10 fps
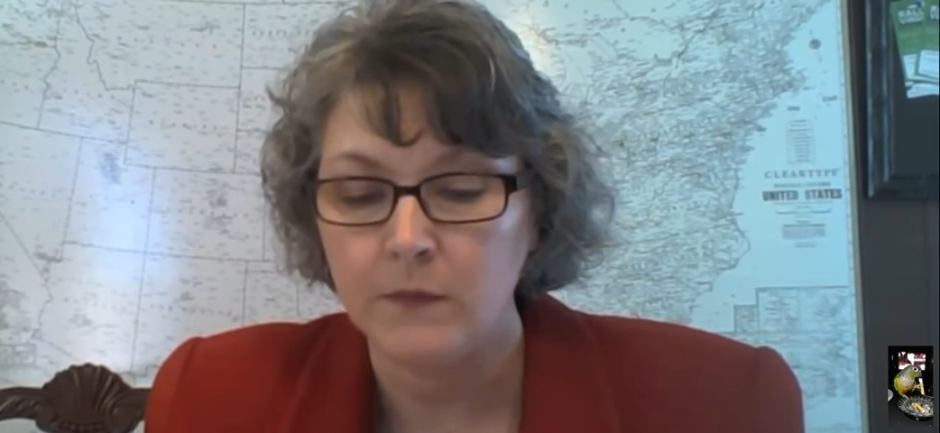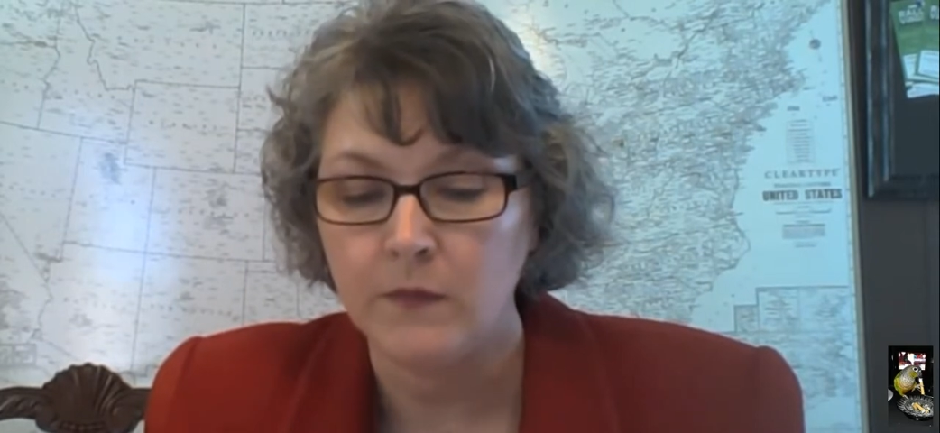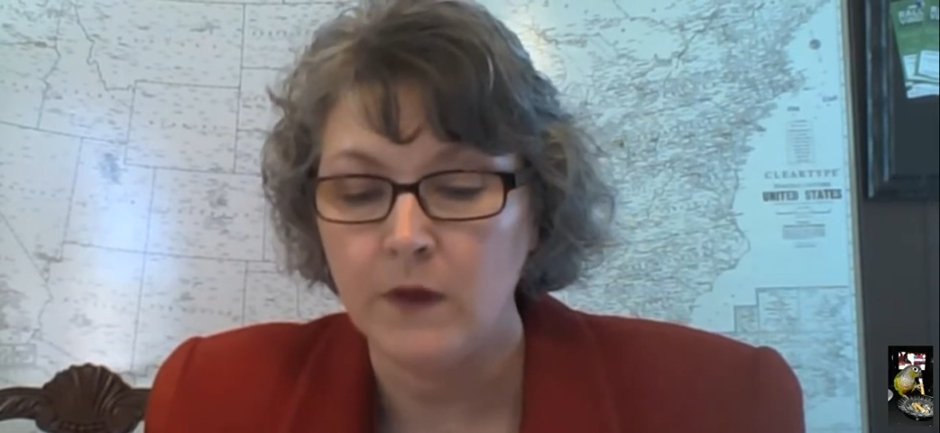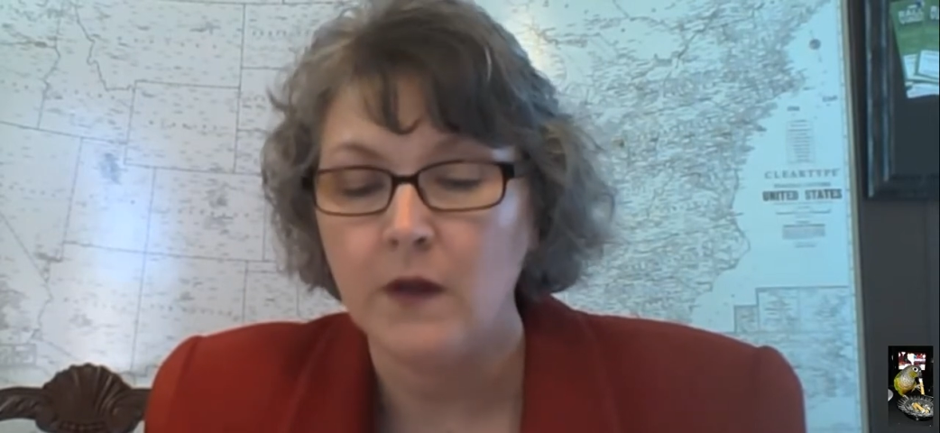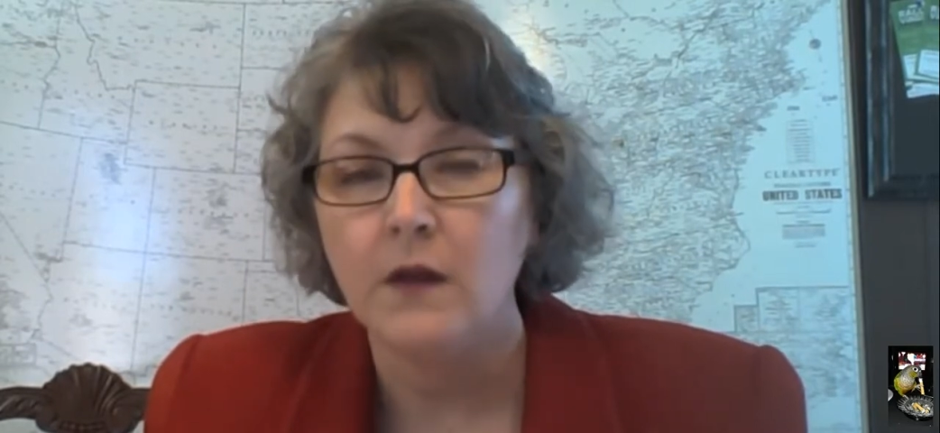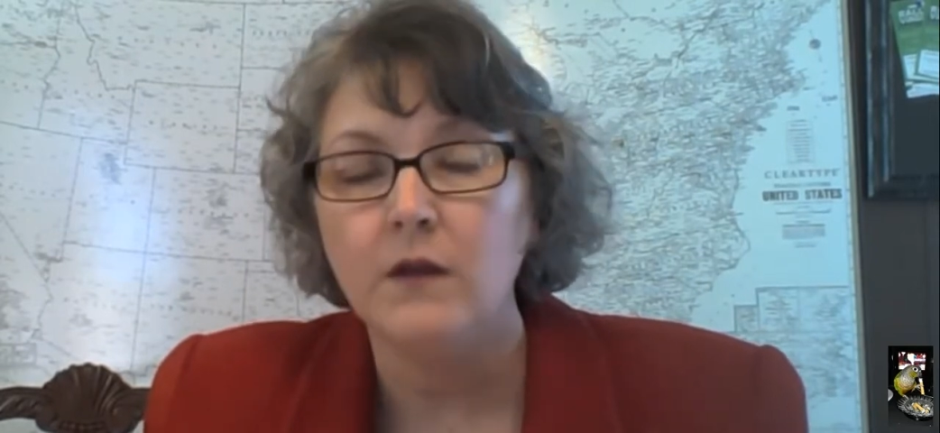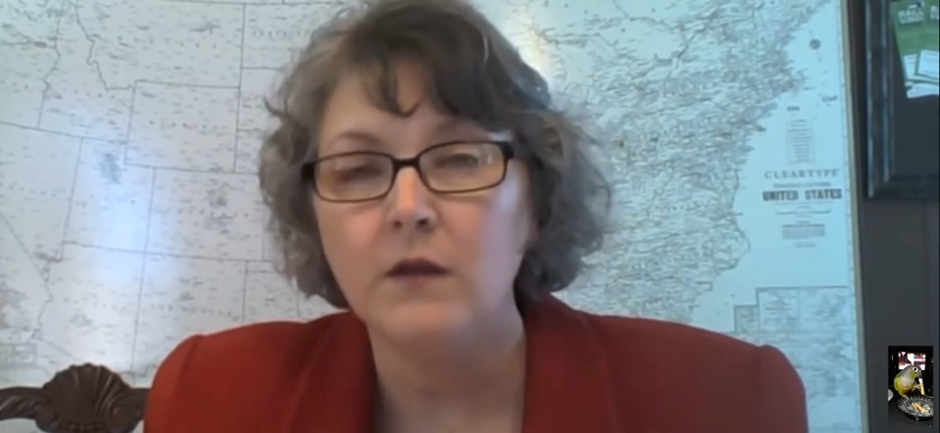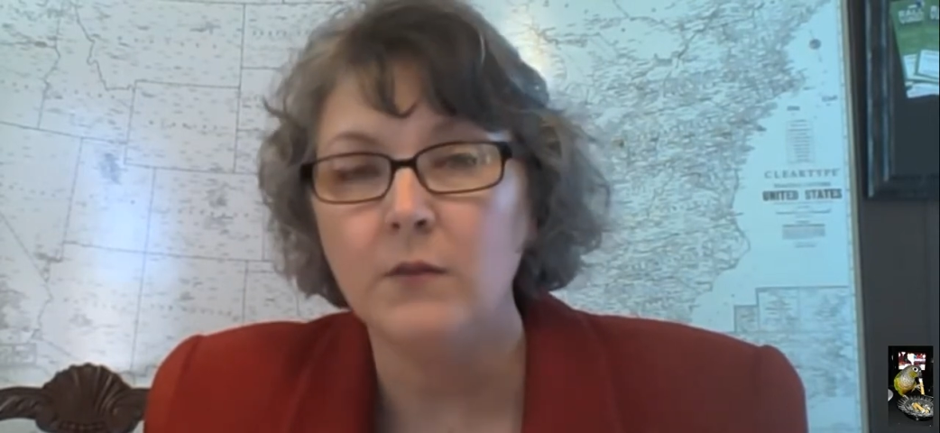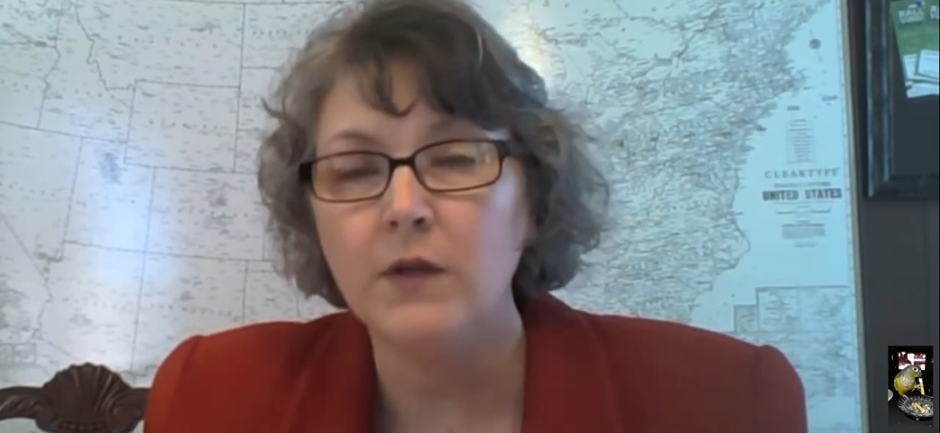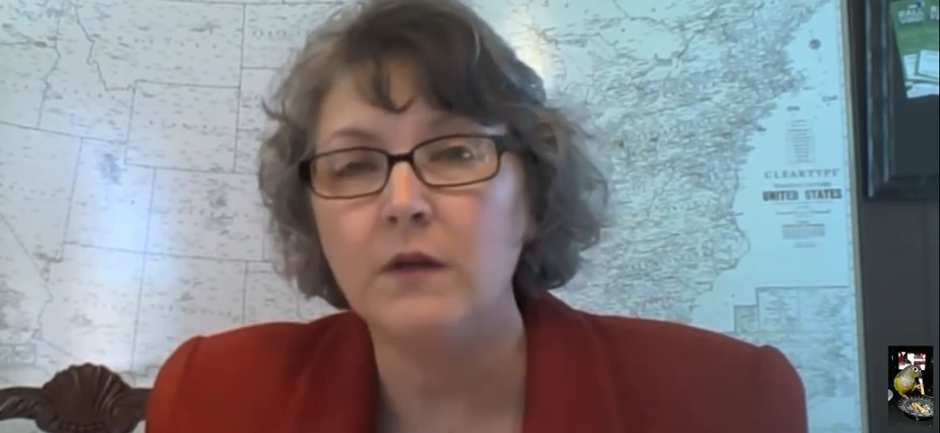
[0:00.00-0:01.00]
You may
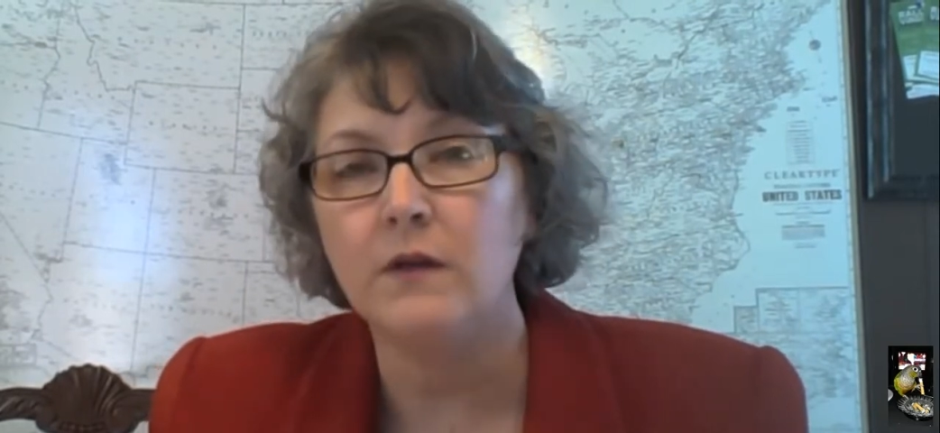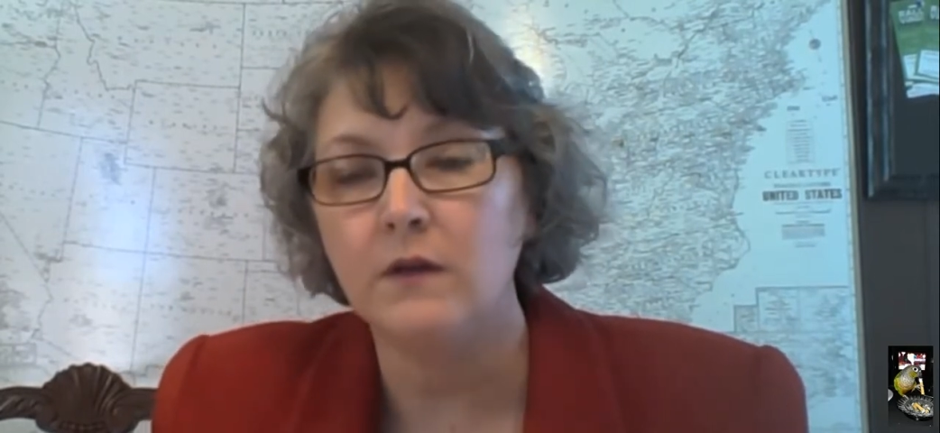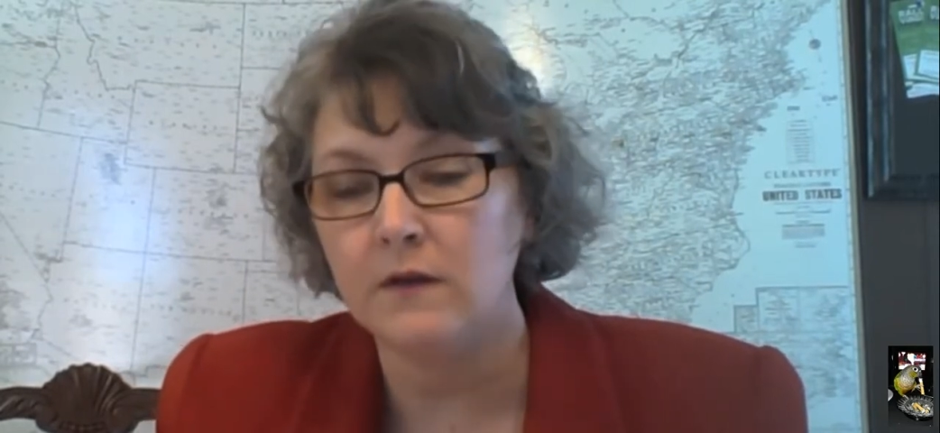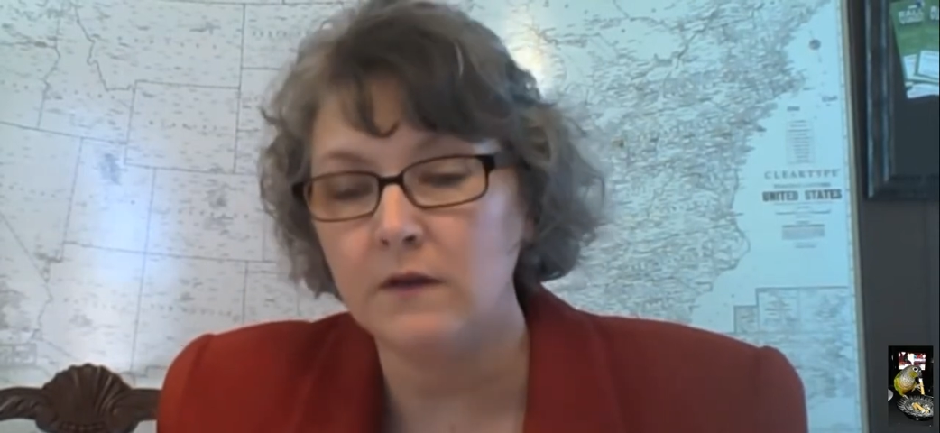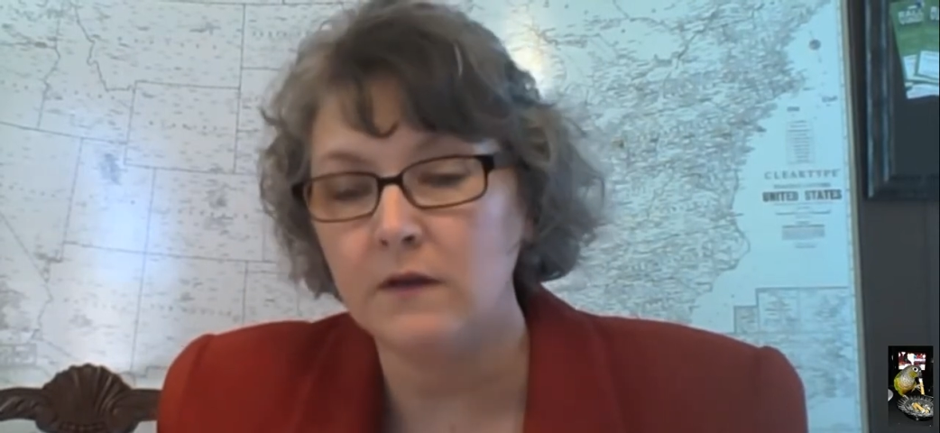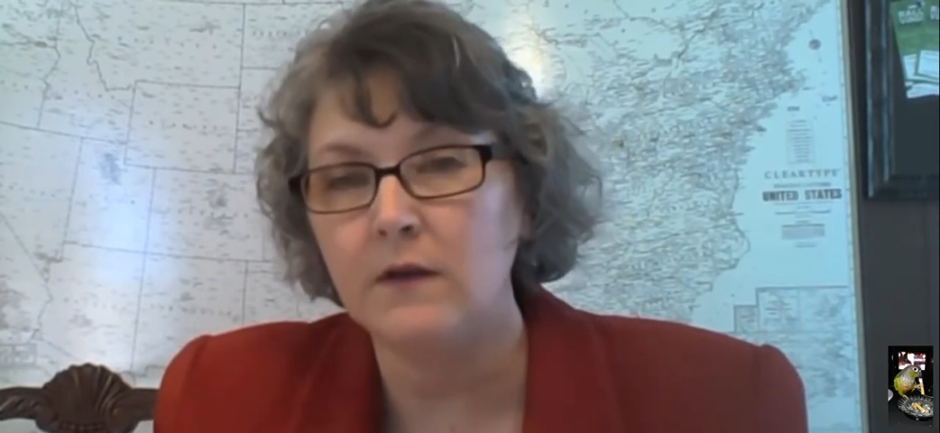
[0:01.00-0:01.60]
notice it sounds like I'm